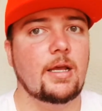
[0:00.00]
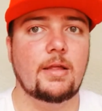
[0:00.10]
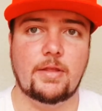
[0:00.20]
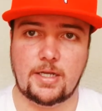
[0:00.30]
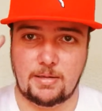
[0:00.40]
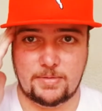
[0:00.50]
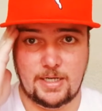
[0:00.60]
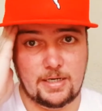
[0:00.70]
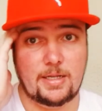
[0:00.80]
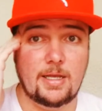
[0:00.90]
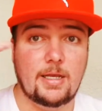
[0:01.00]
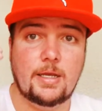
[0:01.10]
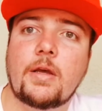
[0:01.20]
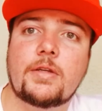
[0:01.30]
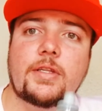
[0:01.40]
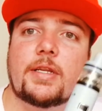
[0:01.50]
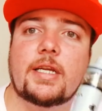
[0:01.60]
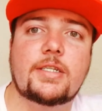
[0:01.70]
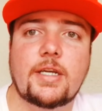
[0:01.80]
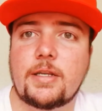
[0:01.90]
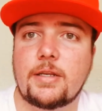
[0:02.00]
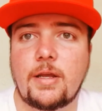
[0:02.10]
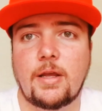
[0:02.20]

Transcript: that comes out. So the next gen